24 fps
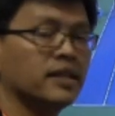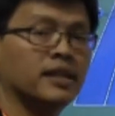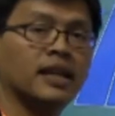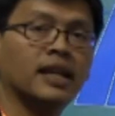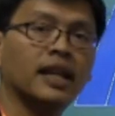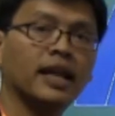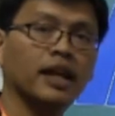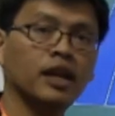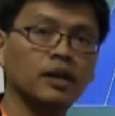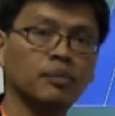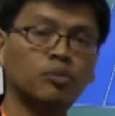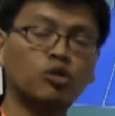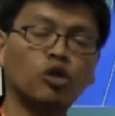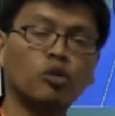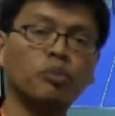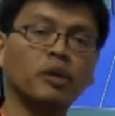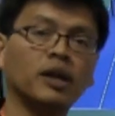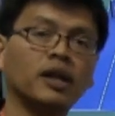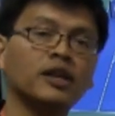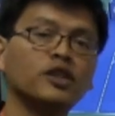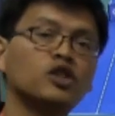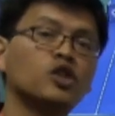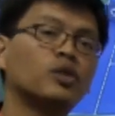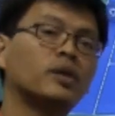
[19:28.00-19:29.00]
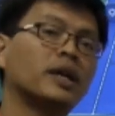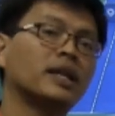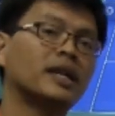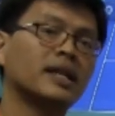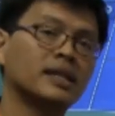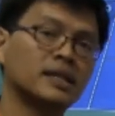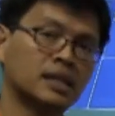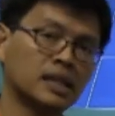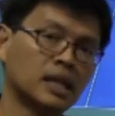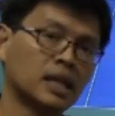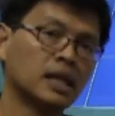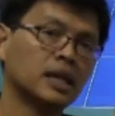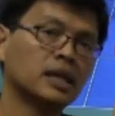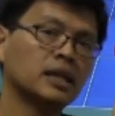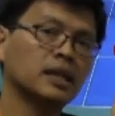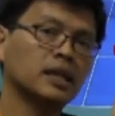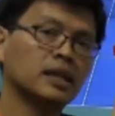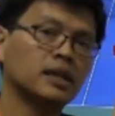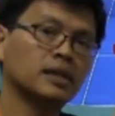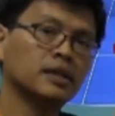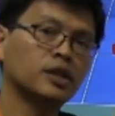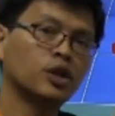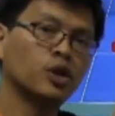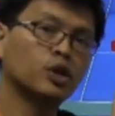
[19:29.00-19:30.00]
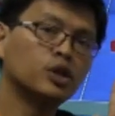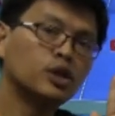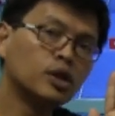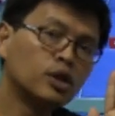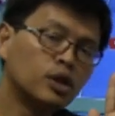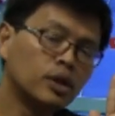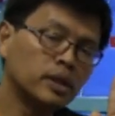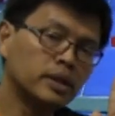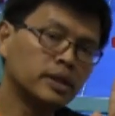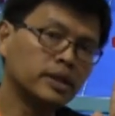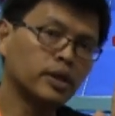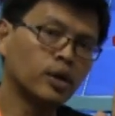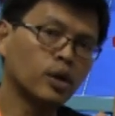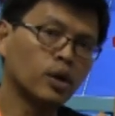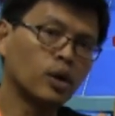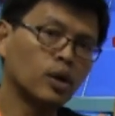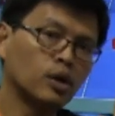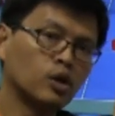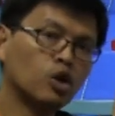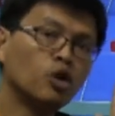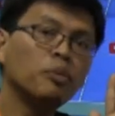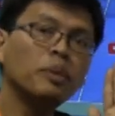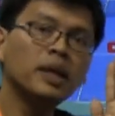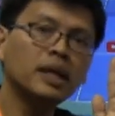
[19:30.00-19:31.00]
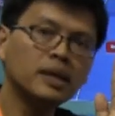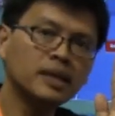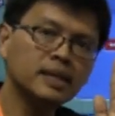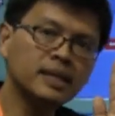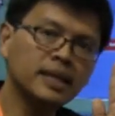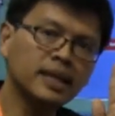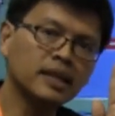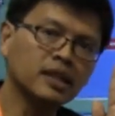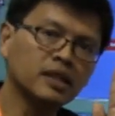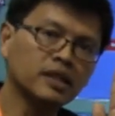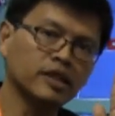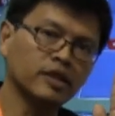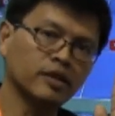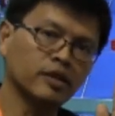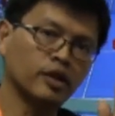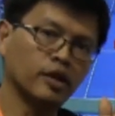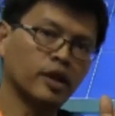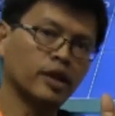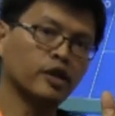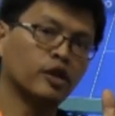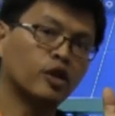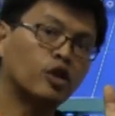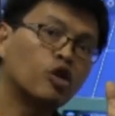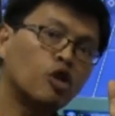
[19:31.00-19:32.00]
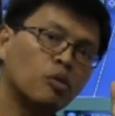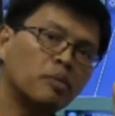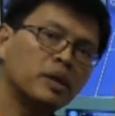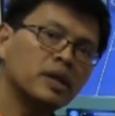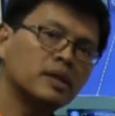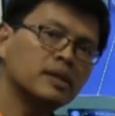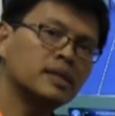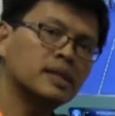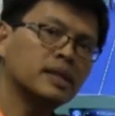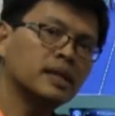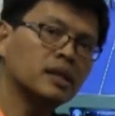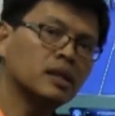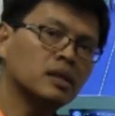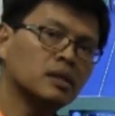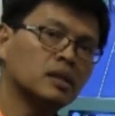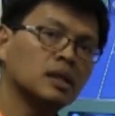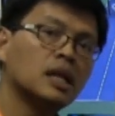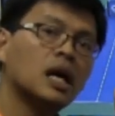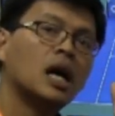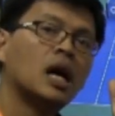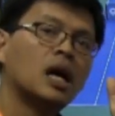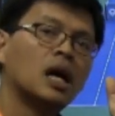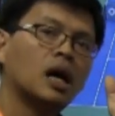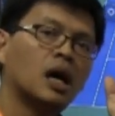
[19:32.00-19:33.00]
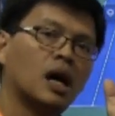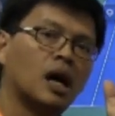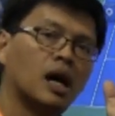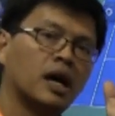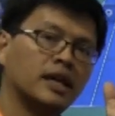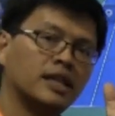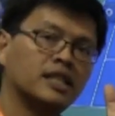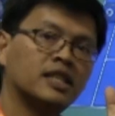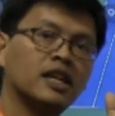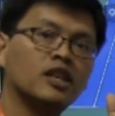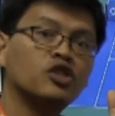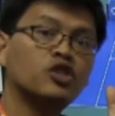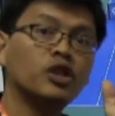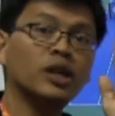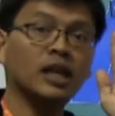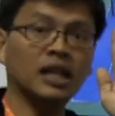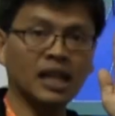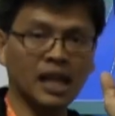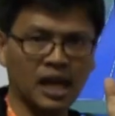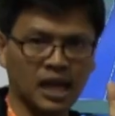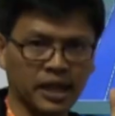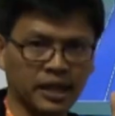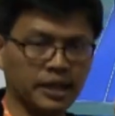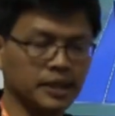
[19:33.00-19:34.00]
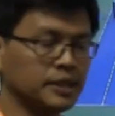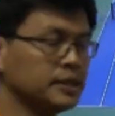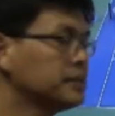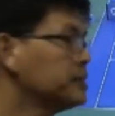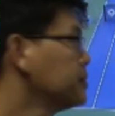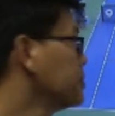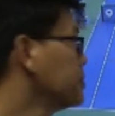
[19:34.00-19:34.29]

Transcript: the delay appropriately so that there's your luminance signal and your chrominance signal are essentially aligned.